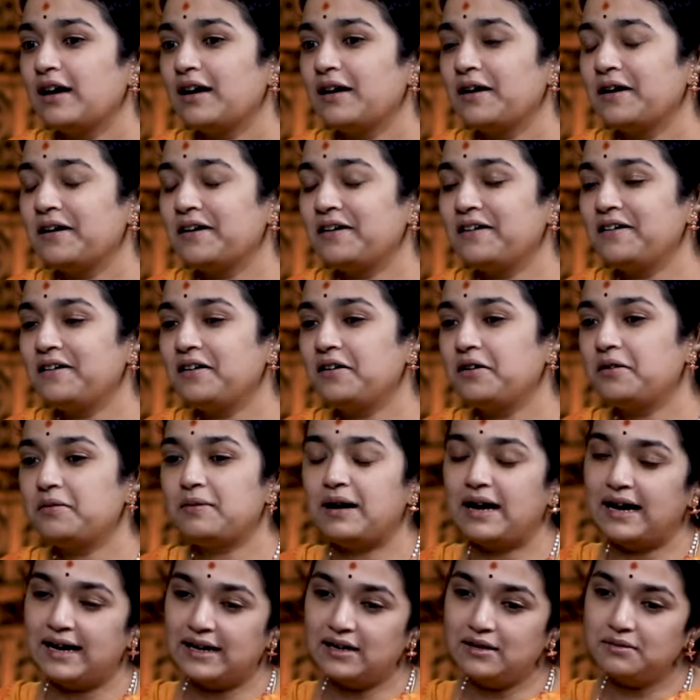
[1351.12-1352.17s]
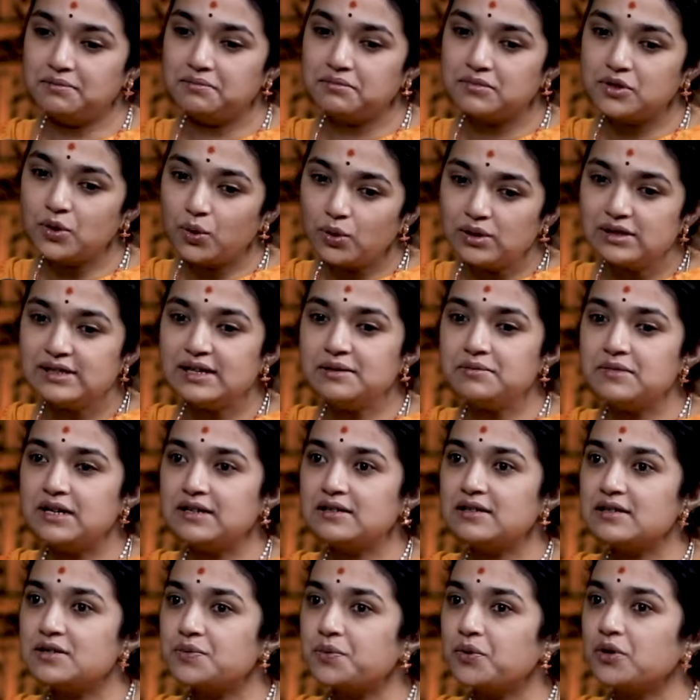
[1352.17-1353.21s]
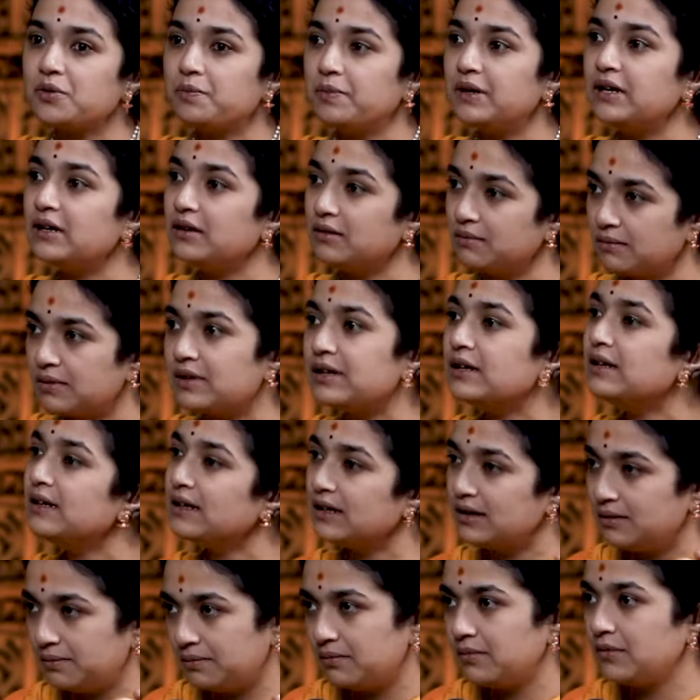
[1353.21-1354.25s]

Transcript: I told them that this would be really,